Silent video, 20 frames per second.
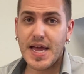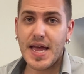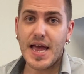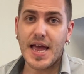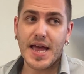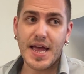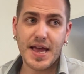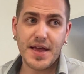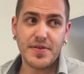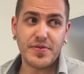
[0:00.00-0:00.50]

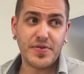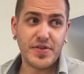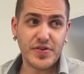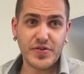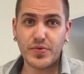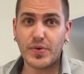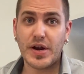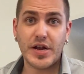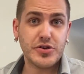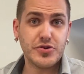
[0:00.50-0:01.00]
This
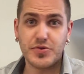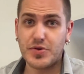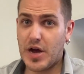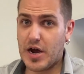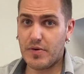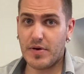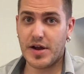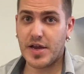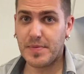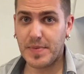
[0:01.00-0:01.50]
one I do
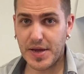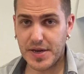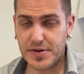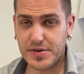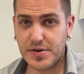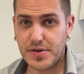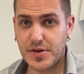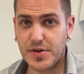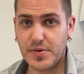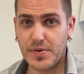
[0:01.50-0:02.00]
not
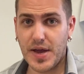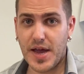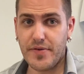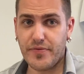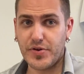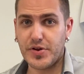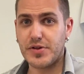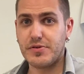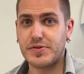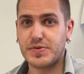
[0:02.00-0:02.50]
recommend you
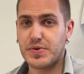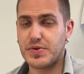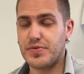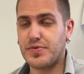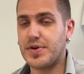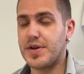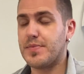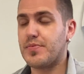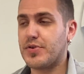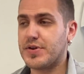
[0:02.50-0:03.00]
ever use with
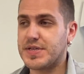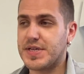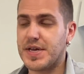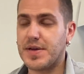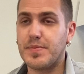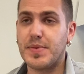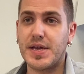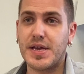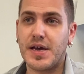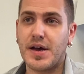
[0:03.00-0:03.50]
3D
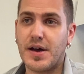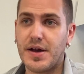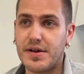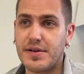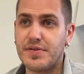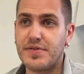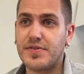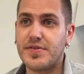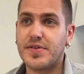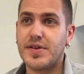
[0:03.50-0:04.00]
printing
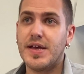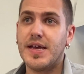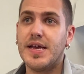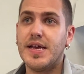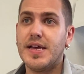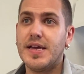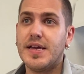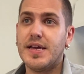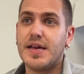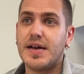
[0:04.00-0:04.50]
because
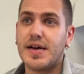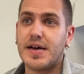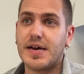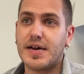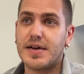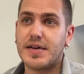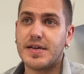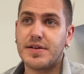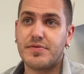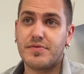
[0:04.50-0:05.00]

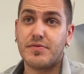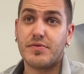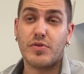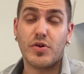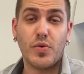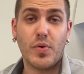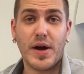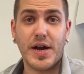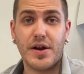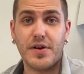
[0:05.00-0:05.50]
it
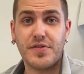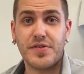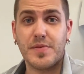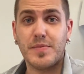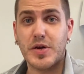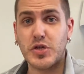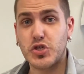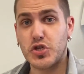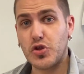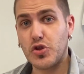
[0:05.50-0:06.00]
requires a
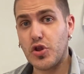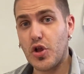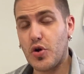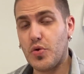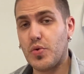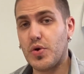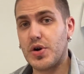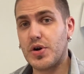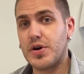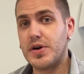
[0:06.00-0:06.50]
much
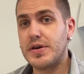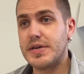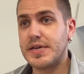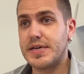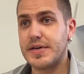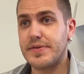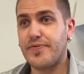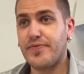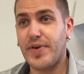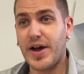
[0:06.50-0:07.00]

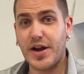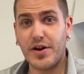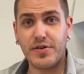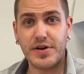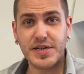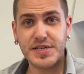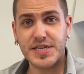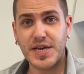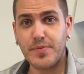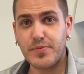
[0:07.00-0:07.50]
lower
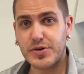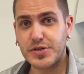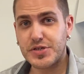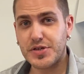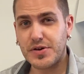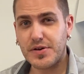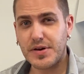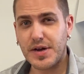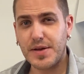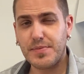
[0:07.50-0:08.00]
firing
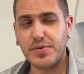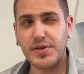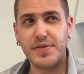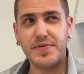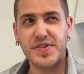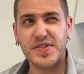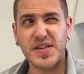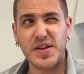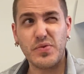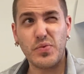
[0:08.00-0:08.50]
temperature. I believe
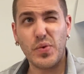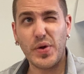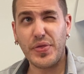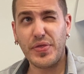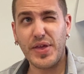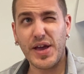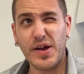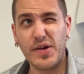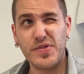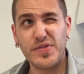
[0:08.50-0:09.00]
it's at
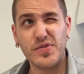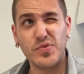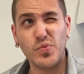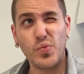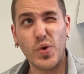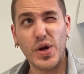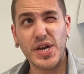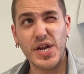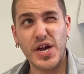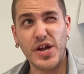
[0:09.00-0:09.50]

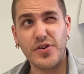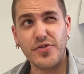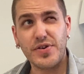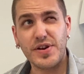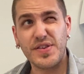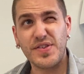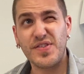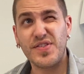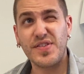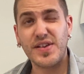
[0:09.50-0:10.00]

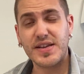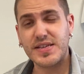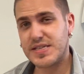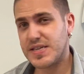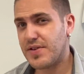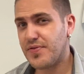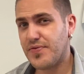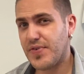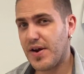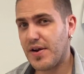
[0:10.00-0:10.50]

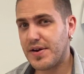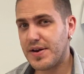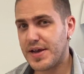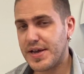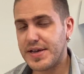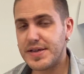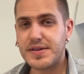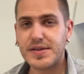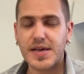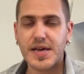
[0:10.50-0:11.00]
1160
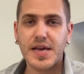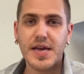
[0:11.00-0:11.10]
Fahrenheit.